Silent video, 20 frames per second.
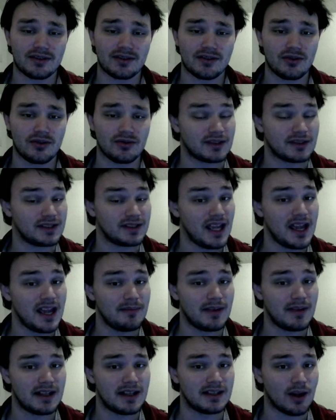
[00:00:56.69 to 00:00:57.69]
girl's name
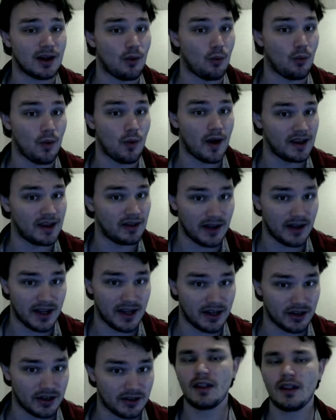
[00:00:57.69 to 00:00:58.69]
until way
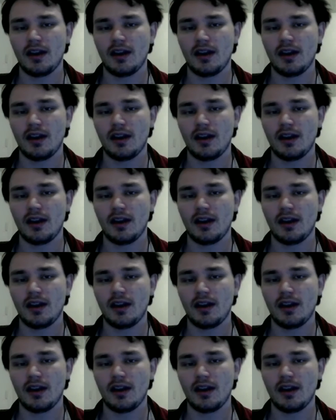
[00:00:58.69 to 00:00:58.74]
later.